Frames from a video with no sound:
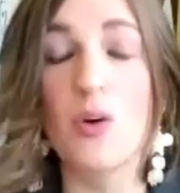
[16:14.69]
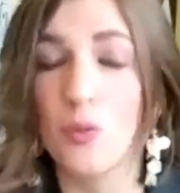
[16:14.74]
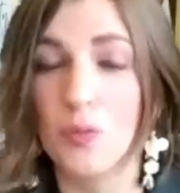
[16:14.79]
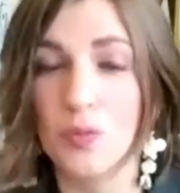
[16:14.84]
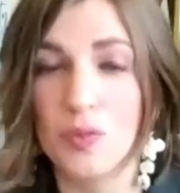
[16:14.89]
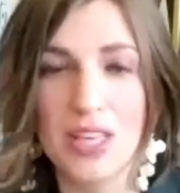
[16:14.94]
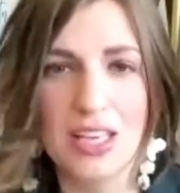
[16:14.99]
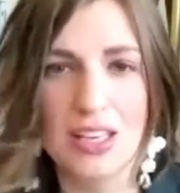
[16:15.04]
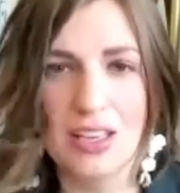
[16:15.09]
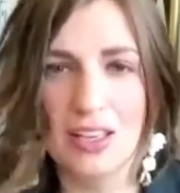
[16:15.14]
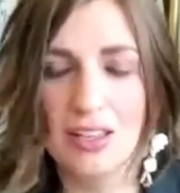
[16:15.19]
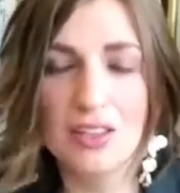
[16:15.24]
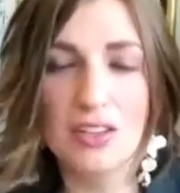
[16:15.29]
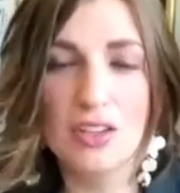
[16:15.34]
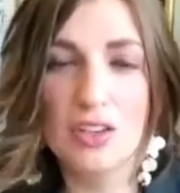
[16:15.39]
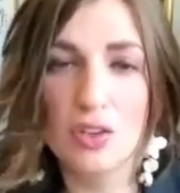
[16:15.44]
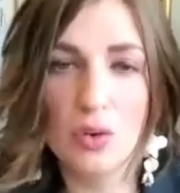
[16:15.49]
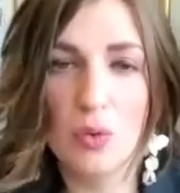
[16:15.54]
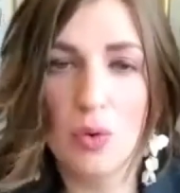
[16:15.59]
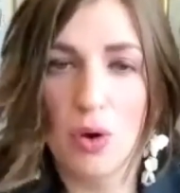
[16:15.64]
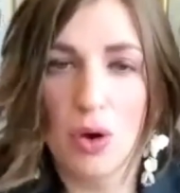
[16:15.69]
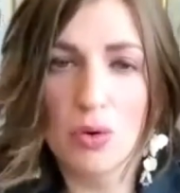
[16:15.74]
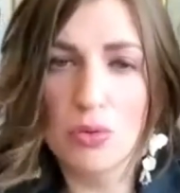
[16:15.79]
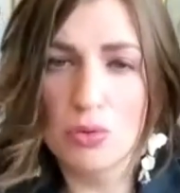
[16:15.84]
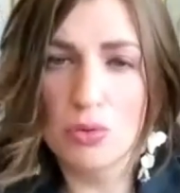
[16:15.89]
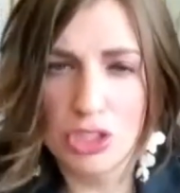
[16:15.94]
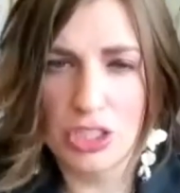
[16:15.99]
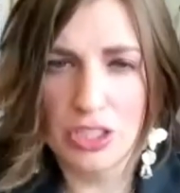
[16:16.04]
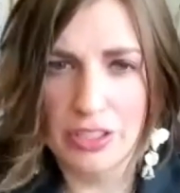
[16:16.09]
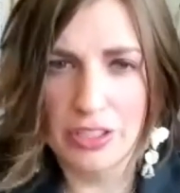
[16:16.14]
Oh, like,
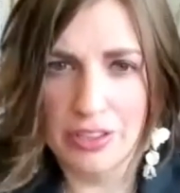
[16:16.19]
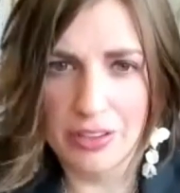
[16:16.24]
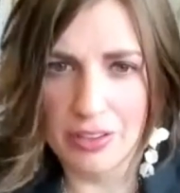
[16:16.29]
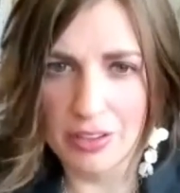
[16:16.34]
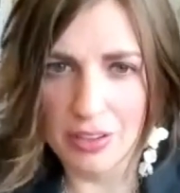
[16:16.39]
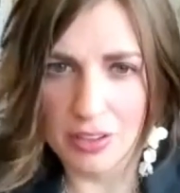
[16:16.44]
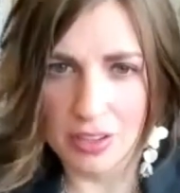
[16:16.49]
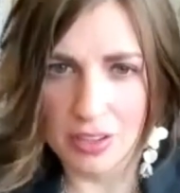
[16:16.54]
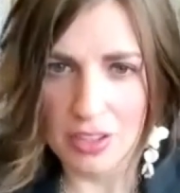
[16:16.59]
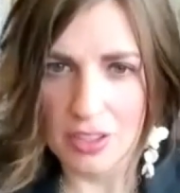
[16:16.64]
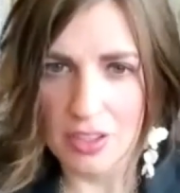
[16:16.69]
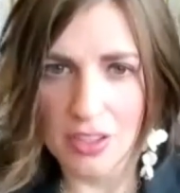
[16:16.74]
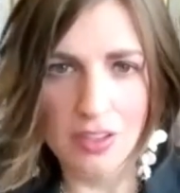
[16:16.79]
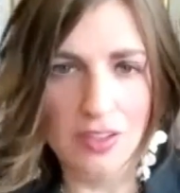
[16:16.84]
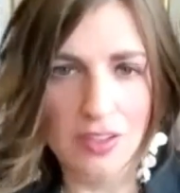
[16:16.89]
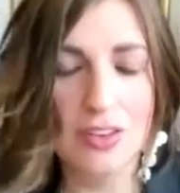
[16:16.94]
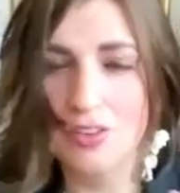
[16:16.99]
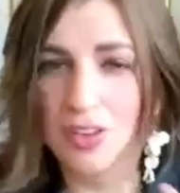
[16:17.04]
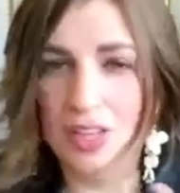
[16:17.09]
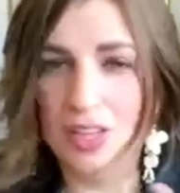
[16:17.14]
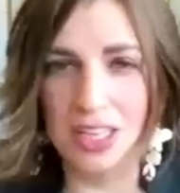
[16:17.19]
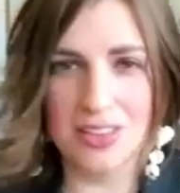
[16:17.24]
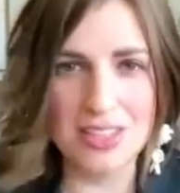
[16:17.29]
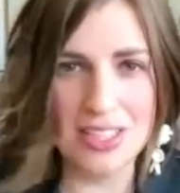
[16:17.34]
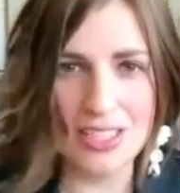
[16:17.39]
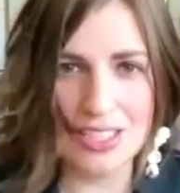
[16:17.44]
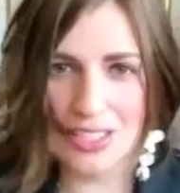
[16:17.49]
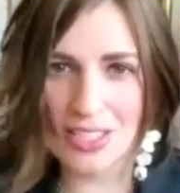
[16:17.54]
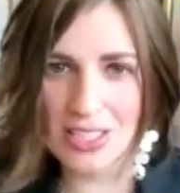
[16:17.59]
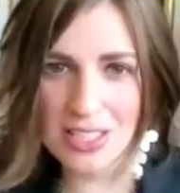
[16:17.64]
ocean or like
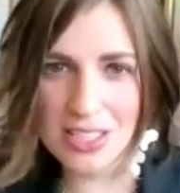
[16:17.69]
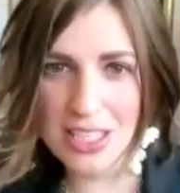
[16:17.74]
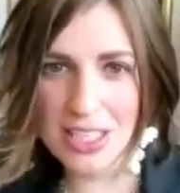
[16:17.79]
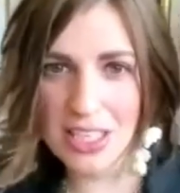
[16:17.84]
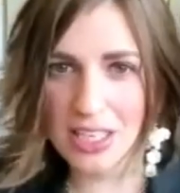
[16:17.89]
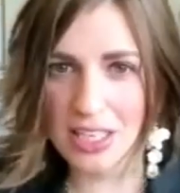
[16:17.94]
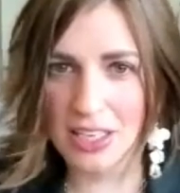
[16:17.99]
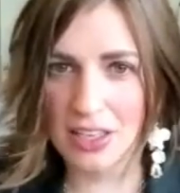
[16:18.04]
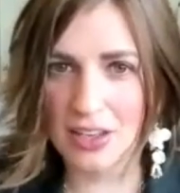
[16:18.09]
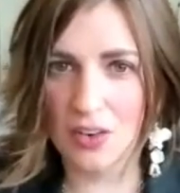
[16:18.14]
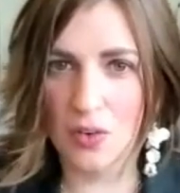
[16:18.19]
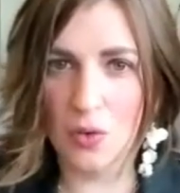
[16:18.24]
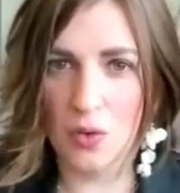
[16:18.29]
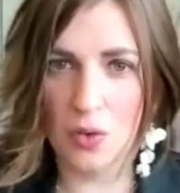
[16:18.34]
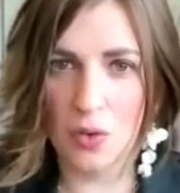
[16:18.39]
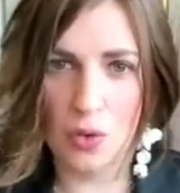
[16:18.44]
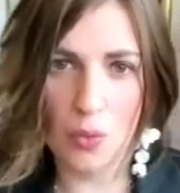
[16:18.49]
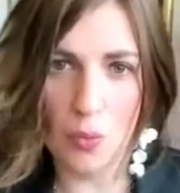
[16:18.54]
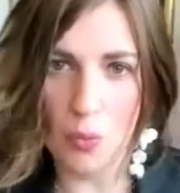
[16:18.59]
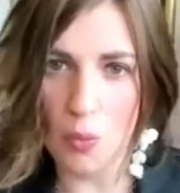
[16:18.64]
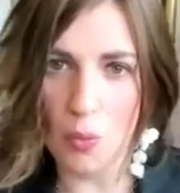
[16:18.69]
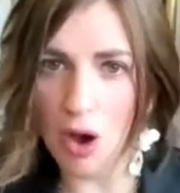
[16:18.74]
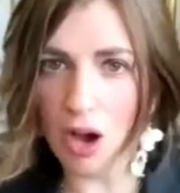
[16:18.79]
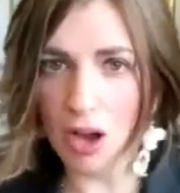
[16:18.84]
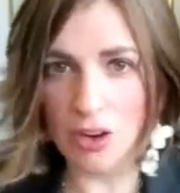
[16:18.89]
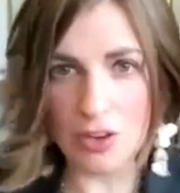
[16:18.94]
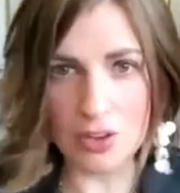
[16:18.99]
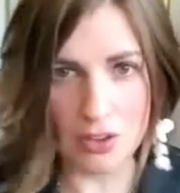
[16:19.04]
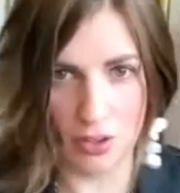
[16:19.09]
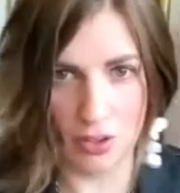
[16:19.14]
the sea or the
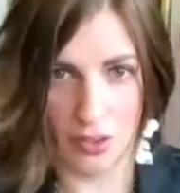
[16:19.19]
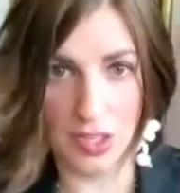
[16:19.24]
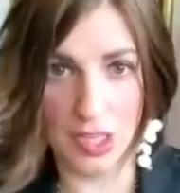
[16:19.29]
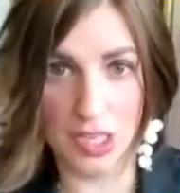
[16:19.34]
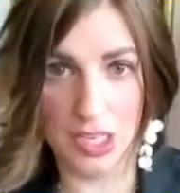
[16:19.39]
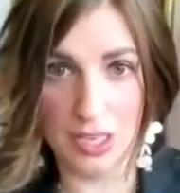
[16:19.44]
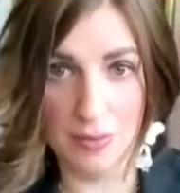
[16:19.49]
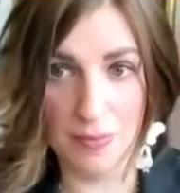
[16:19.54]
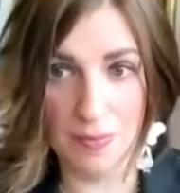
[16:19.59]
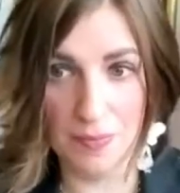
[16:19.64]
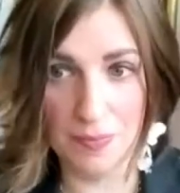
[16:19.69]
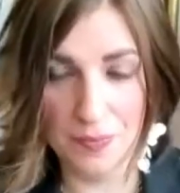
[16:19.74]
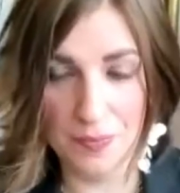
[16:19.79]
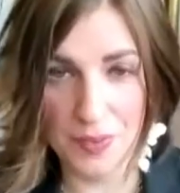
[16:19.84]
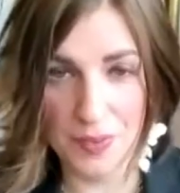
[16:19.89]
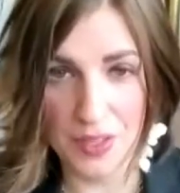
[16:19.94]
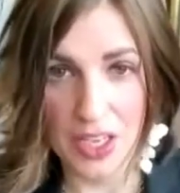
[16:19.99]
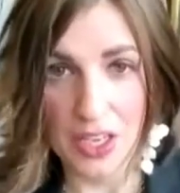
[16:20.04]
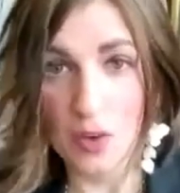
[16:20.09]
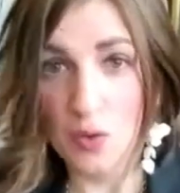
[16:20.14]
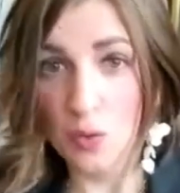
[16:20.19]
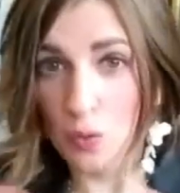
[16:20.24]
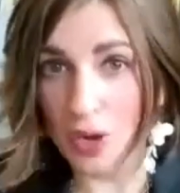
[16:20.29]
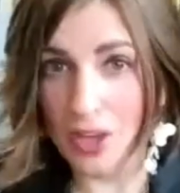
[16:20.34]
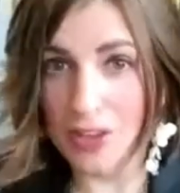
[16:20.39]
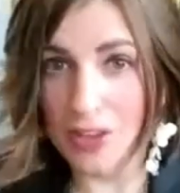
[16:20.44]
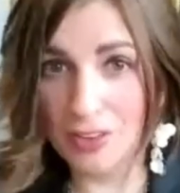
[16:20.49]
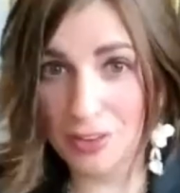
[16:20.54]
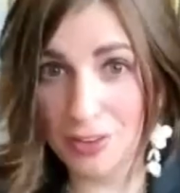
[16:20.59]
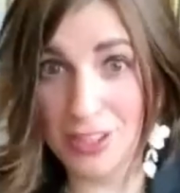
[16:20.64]
water theme
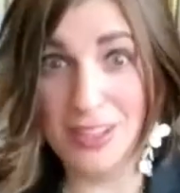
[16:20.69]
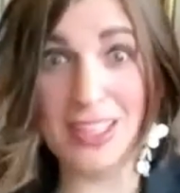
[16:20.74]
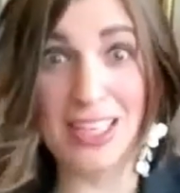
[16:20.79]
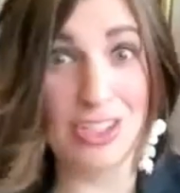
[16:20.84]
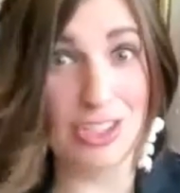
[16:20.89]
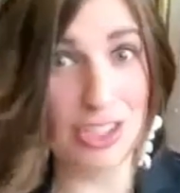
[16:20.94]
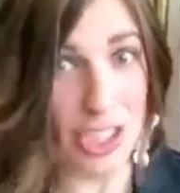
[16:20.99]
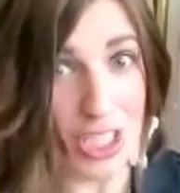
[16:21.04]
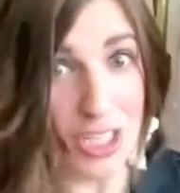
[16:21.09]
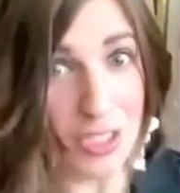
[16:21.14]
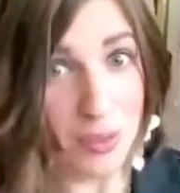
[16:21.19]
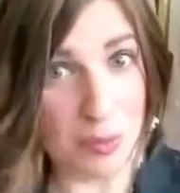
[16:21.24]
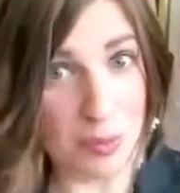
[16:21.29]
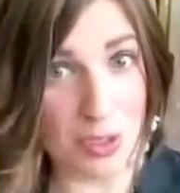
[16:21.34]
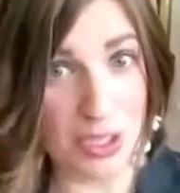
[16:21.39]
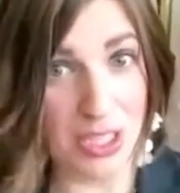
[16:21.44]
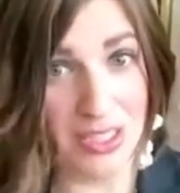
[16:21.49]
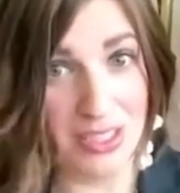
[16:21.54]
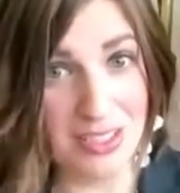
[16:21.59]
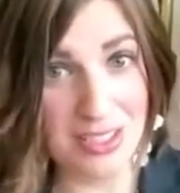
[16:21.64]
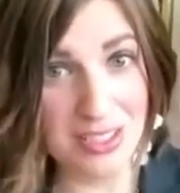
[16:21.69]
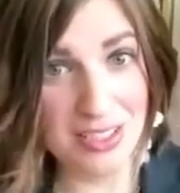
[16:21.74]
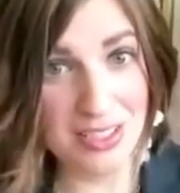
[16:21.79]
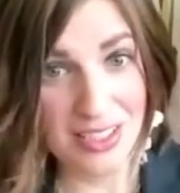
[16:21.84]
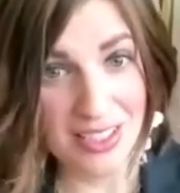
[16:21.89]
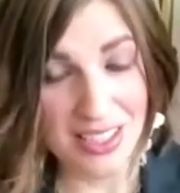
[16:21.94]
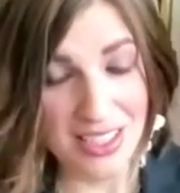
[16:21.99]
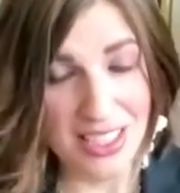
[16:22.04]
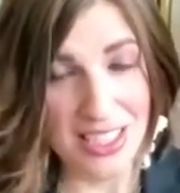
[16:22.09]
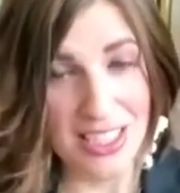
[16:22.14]
rather than like cheetah print
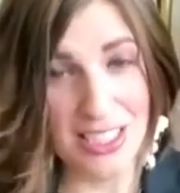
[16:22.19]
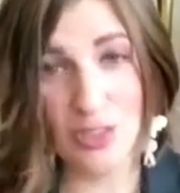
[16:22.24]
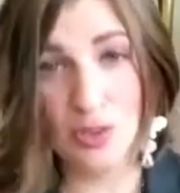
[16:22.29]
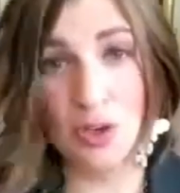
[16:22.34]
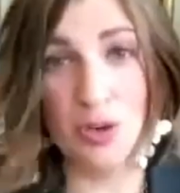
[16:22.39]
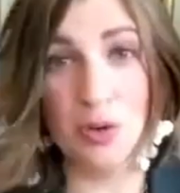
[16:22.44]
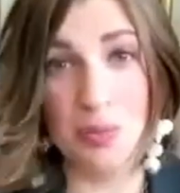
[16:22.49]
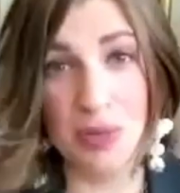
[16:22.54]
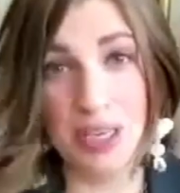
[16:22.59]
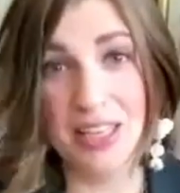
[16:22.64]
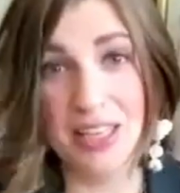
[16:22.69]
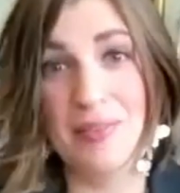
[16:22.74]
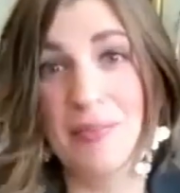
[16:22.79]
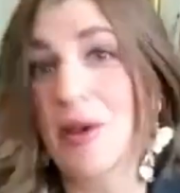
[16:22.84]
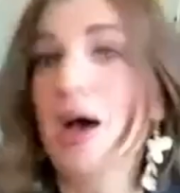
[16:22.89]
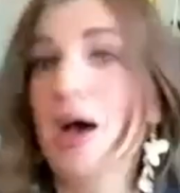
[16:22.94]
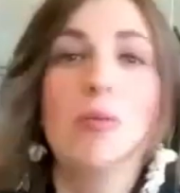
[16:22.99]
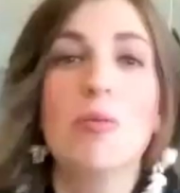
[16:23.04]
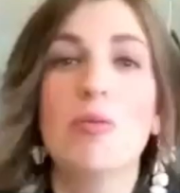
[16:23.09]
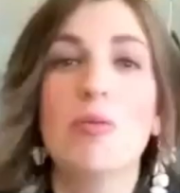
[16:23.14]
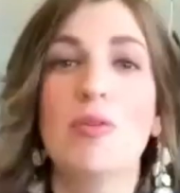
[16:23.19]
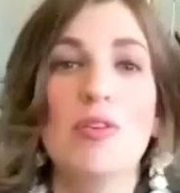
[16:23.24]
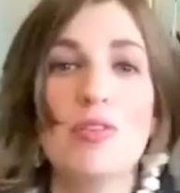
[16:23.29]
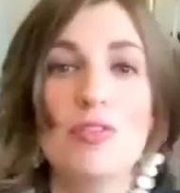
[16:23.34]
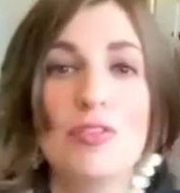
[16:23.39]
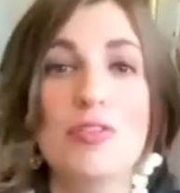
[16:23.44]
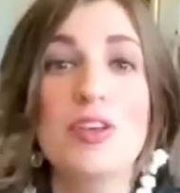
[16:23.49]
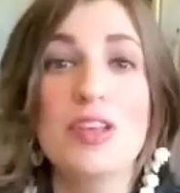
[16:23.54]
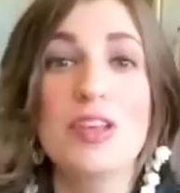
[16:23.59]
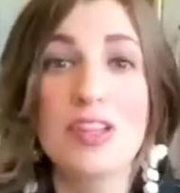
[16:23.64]
is going to make them help
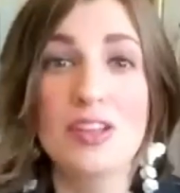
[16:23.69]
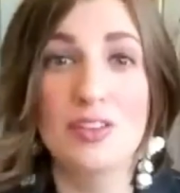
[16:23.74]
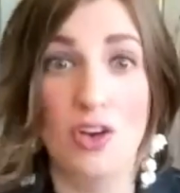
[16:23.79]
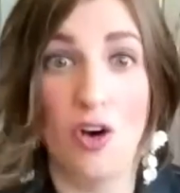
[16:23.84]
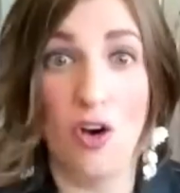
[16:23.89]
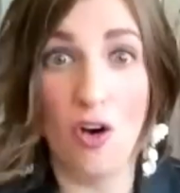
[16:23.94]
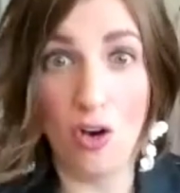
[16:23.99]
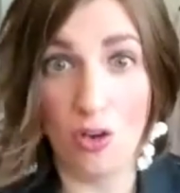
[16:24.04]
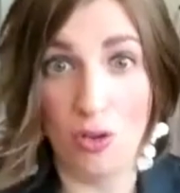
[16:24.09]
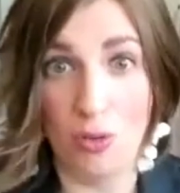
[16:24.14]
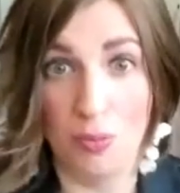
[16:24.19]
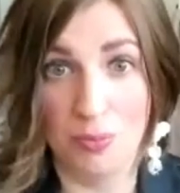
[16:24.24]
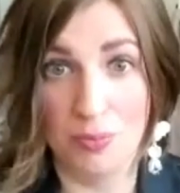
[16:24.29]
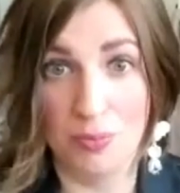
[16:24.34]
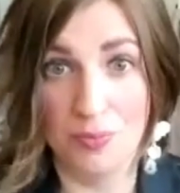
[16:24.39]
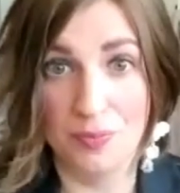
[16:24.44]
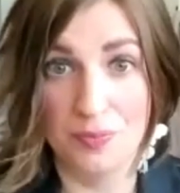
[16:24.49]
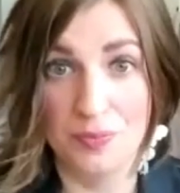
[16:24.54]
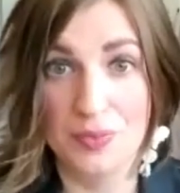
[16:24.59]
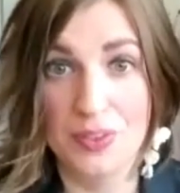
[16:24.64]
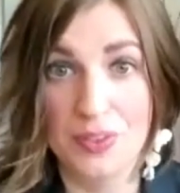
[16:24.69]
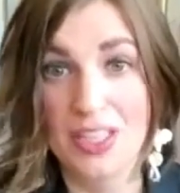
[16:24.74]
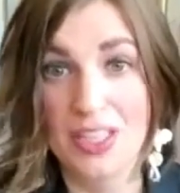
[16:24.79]
feel calm.